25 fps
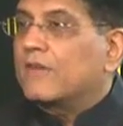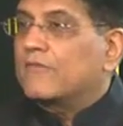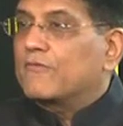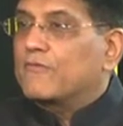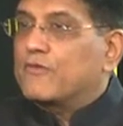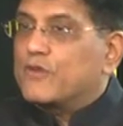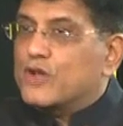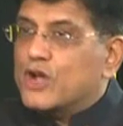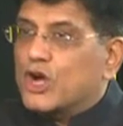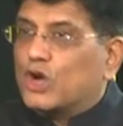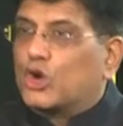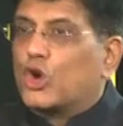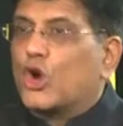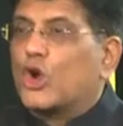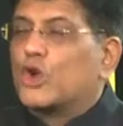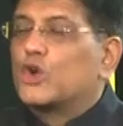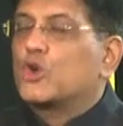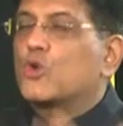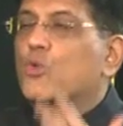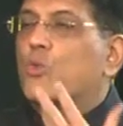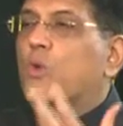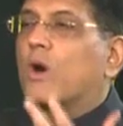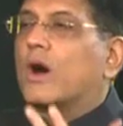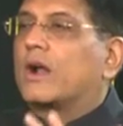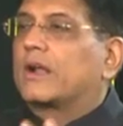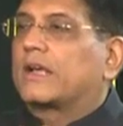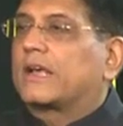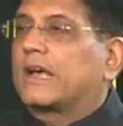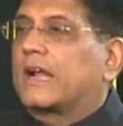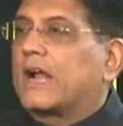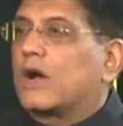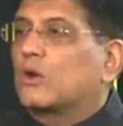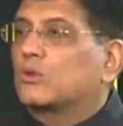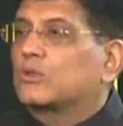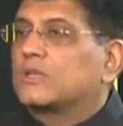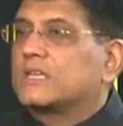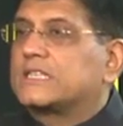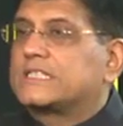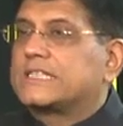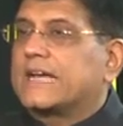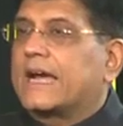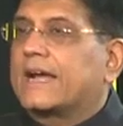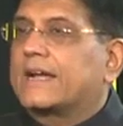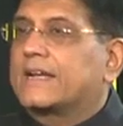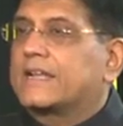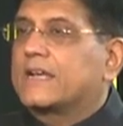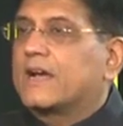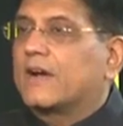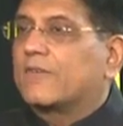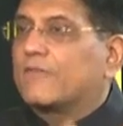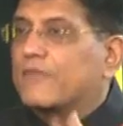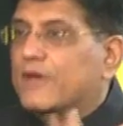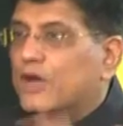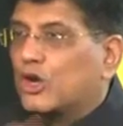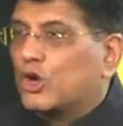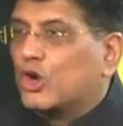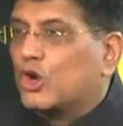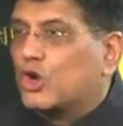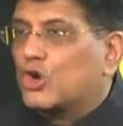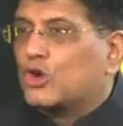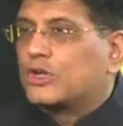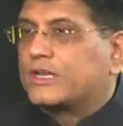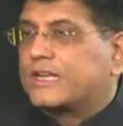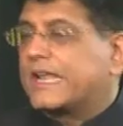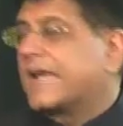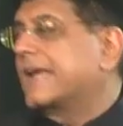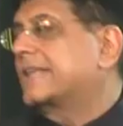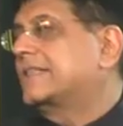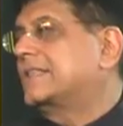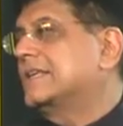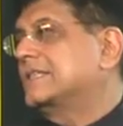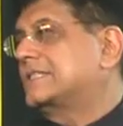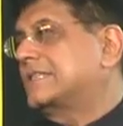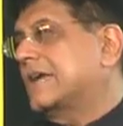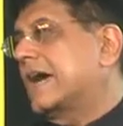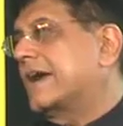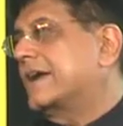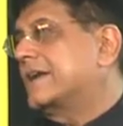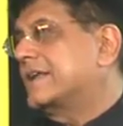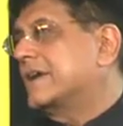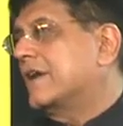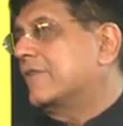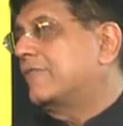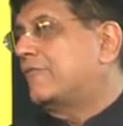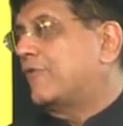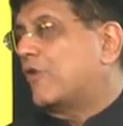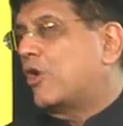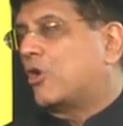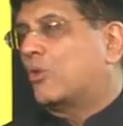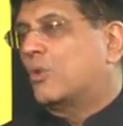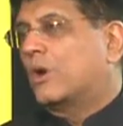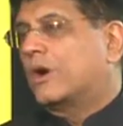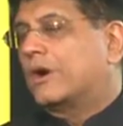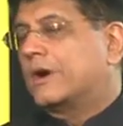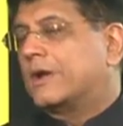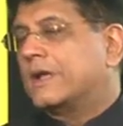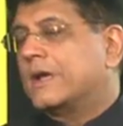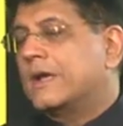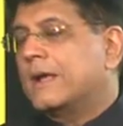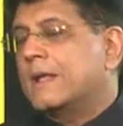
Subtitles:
we are going to work around this idea, we are going to take this idea forward.